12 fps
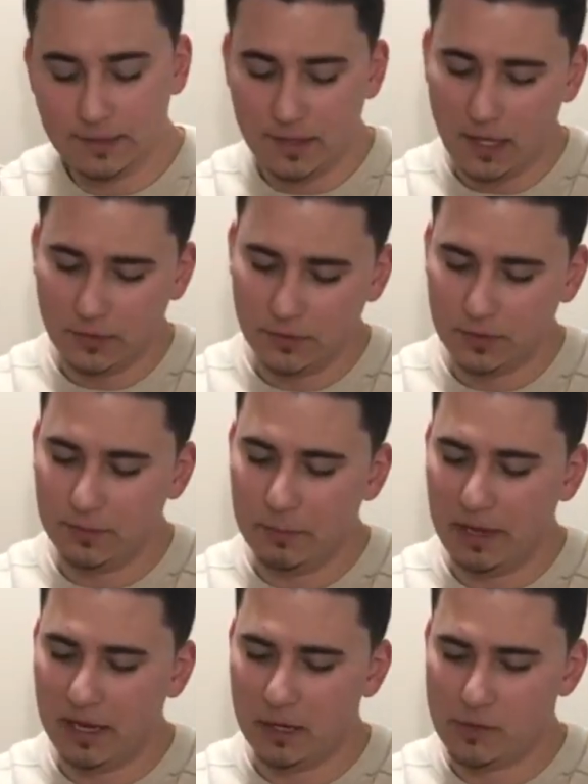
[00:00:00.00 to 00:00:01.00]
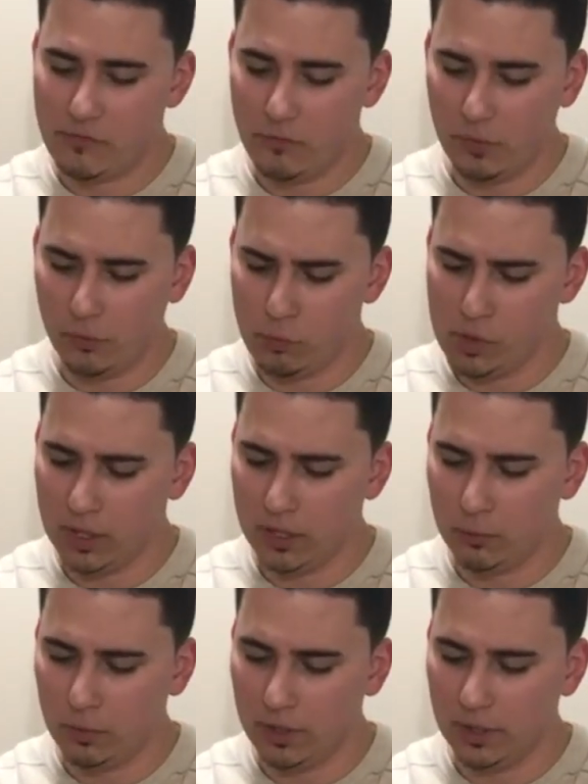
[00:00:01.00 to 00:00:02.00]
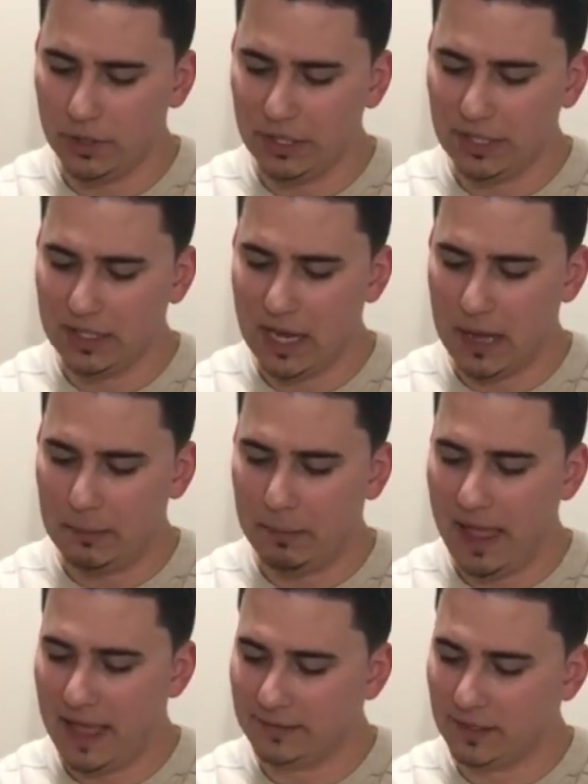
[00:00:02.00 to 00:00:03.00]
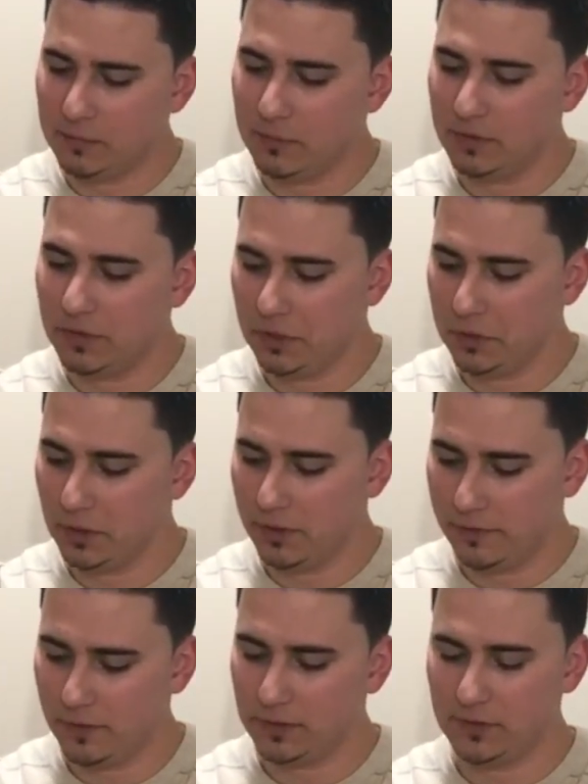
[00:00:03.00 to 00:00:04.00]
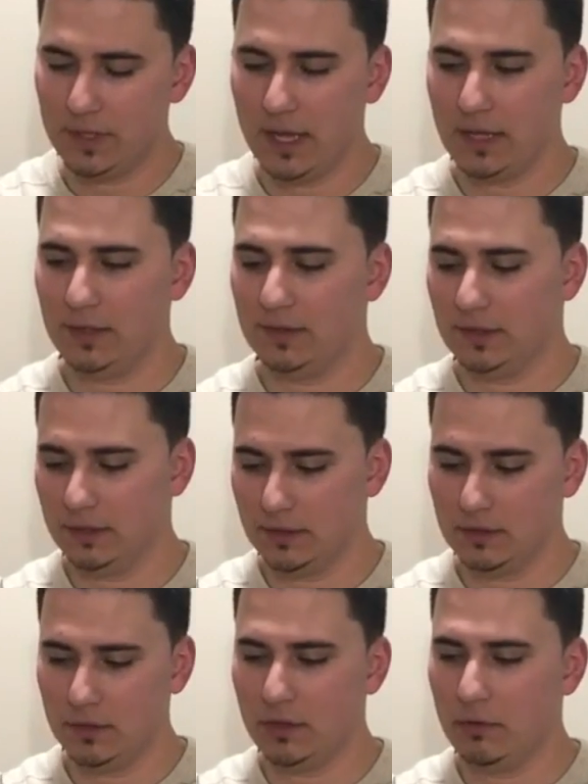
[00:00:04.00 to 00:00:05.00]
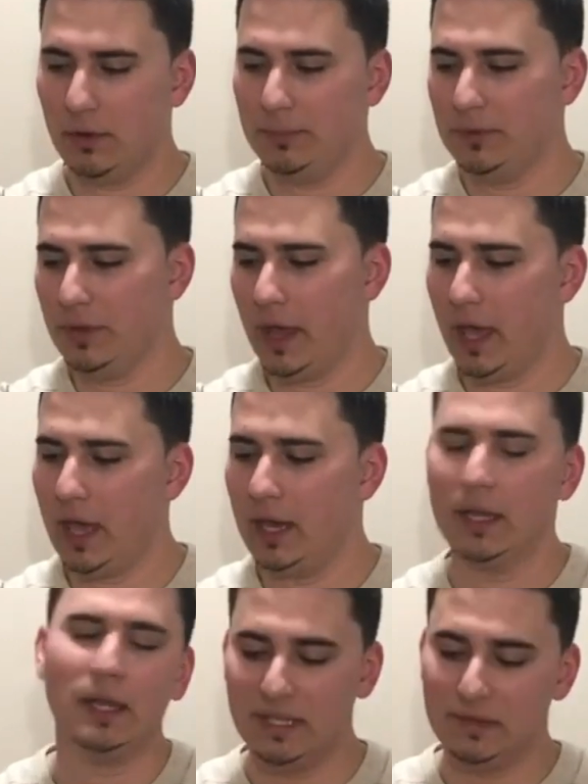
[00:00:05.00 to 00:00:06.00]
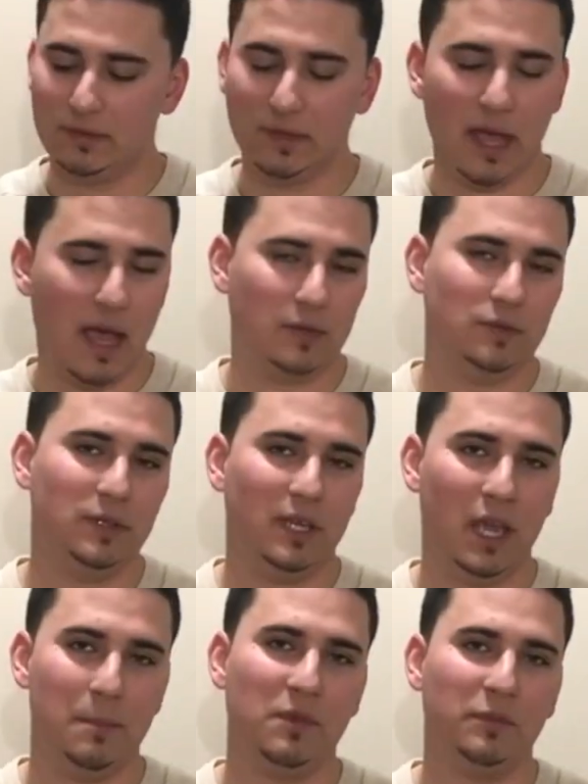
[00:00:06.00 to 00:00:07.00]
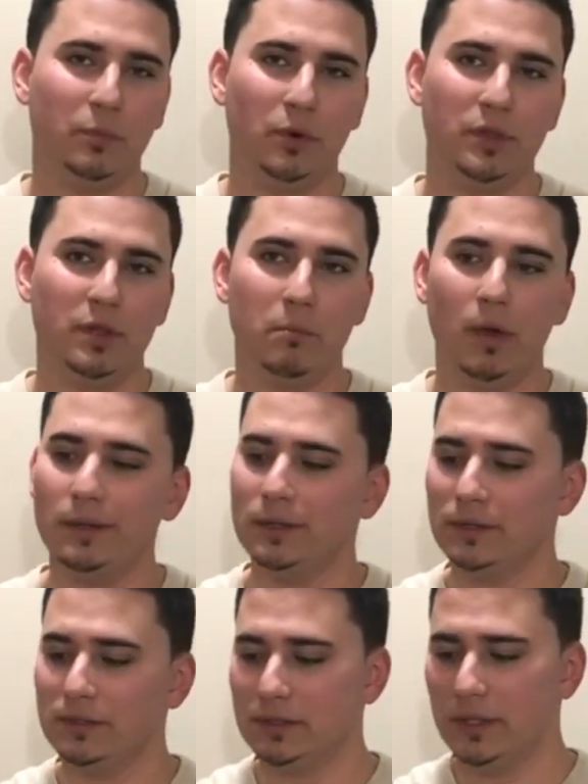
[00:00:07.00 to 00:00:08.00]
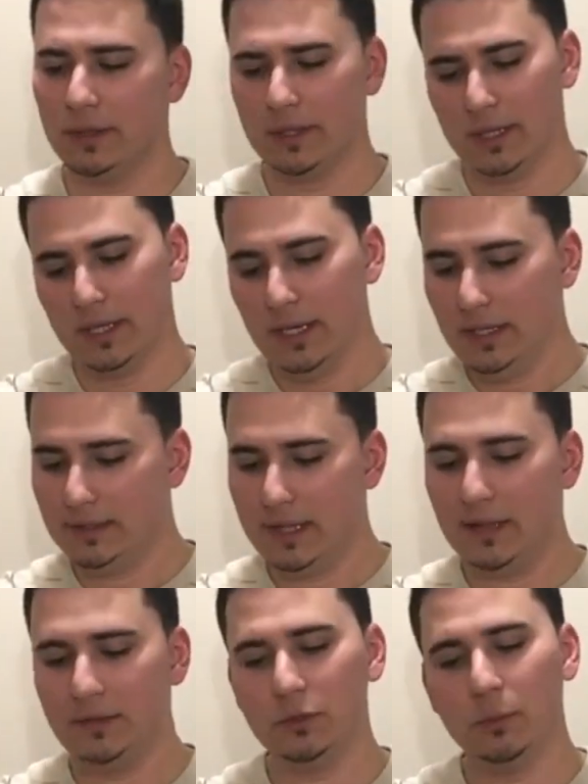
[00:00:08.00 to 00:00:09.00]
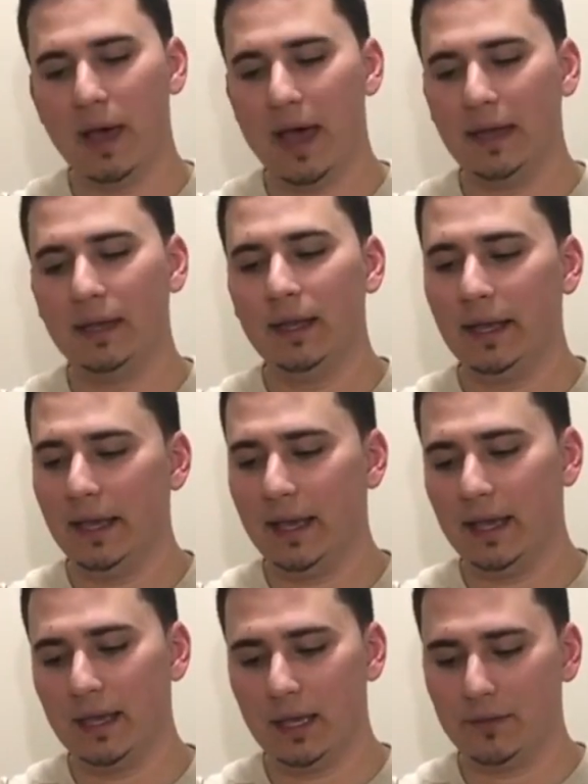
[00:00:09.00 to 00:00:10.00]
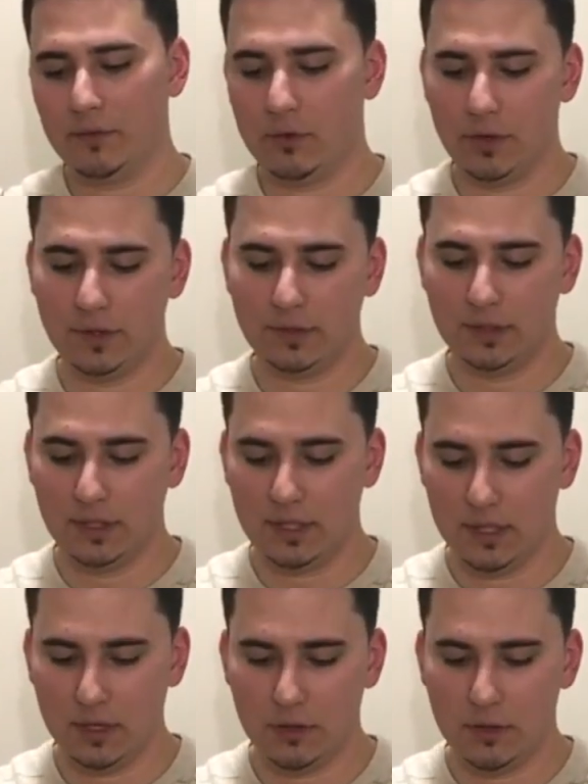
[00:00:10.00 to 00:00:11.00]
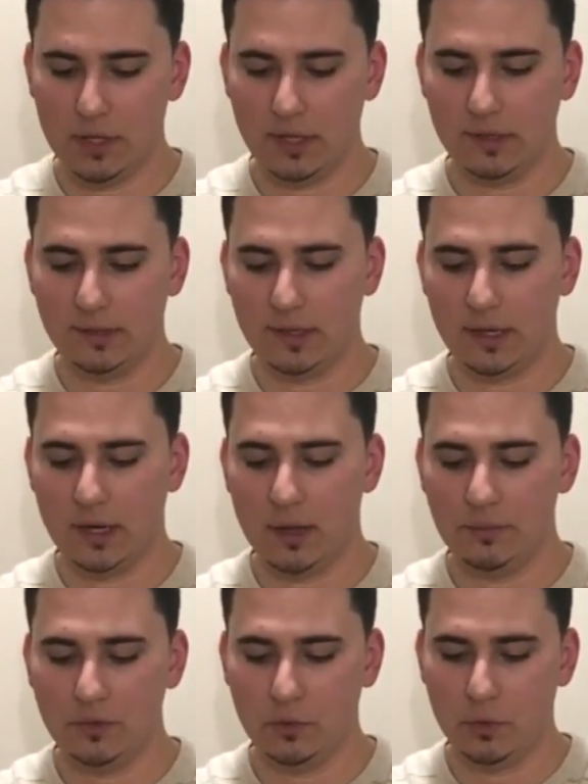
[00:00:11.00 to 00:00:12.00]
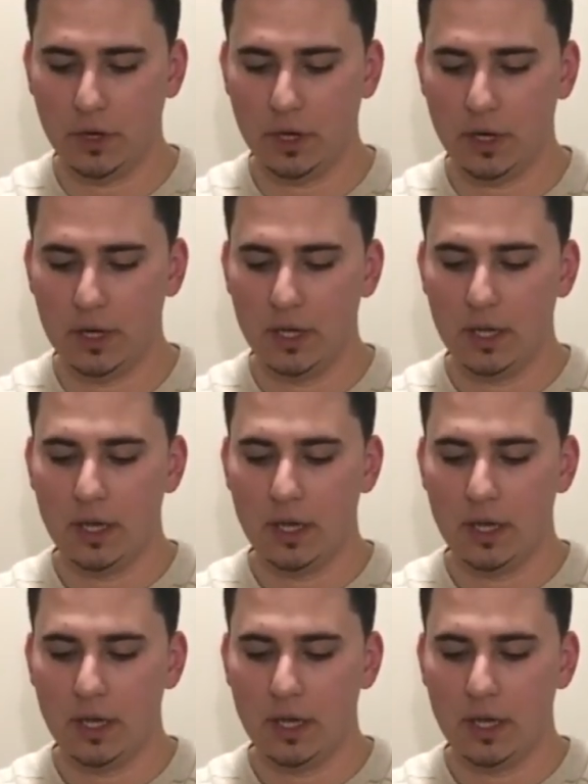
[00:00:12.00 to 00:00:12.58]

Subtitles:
it's actually made out of a really good plastic material. It feels nice and good grip to the hand. This actually came as part of the bundle, so not too bad. And of course, you can set it up to where